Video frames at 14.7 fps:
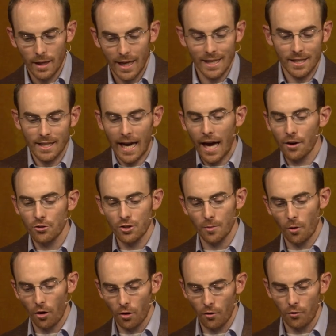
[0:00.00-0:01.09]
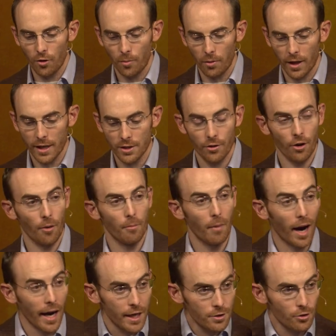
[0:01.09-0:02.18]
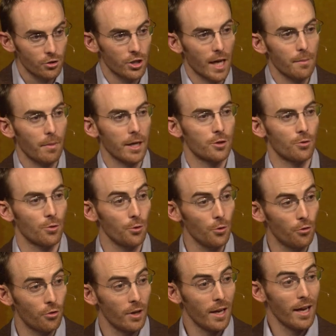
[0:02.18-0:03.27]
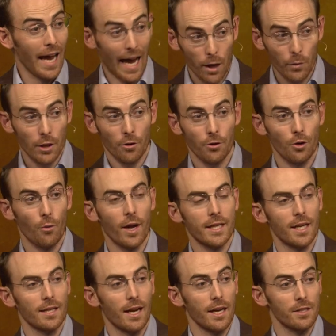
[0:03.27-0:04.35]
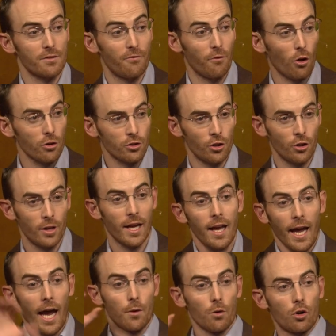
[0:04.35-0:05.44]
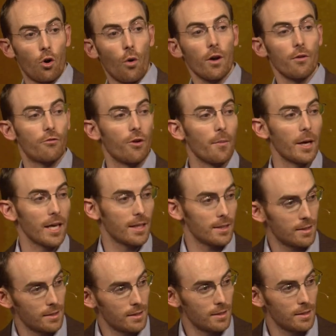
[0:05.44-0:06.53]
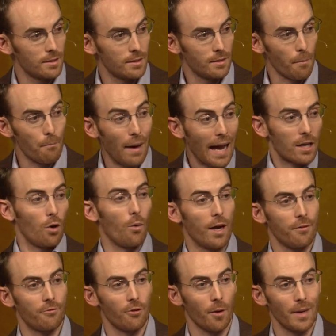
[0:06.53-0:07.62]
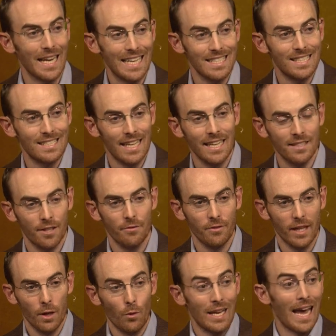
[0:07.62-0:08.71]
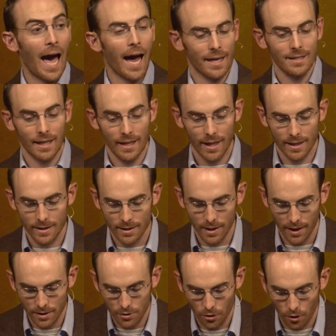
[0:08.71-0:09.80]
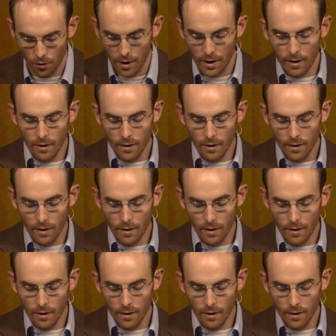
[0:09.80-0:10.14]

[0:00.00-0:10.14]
He scatters them all over the place so that our minds are shaped by truth and we learn to recognize falsehood and recoil from it, back away from it, instinctively react against it. So,